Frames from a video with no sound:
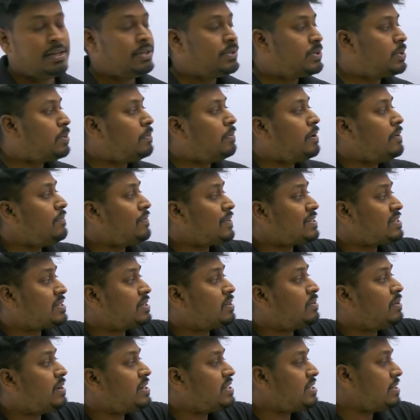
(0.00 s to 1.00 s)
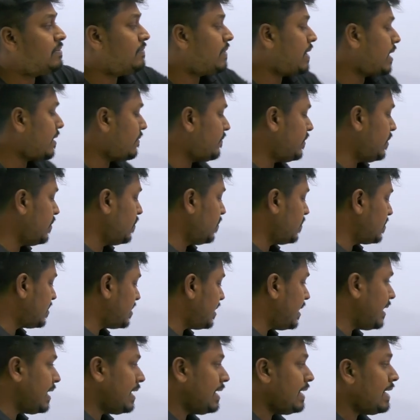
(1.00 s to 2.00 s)
So by first question, we have
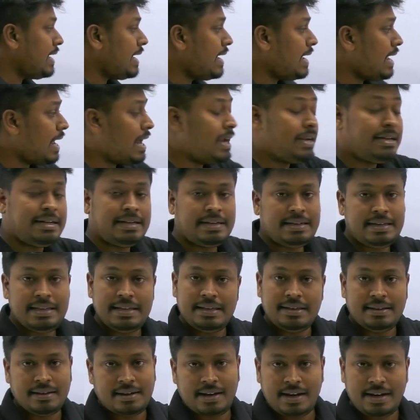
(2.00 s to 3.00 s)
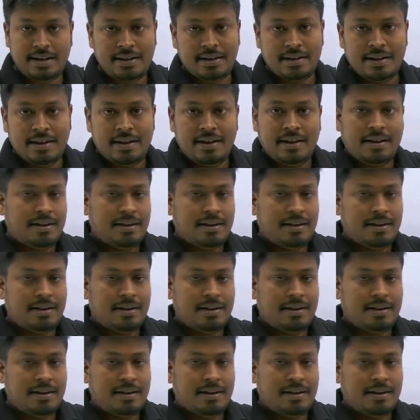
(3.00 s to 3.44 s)
used A and D, right?